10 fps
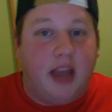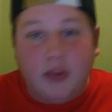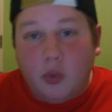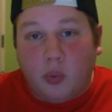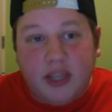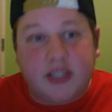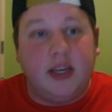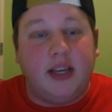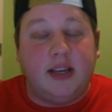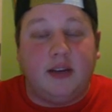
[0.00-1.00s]
the reason
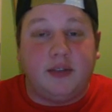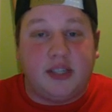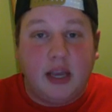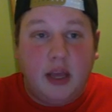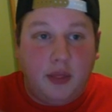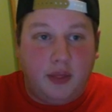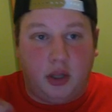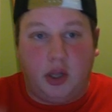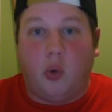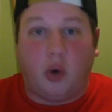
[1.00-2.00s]
is the
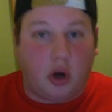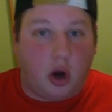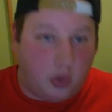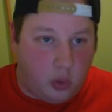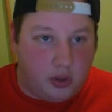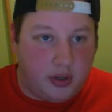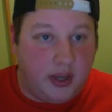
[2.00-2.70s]
lower card quality.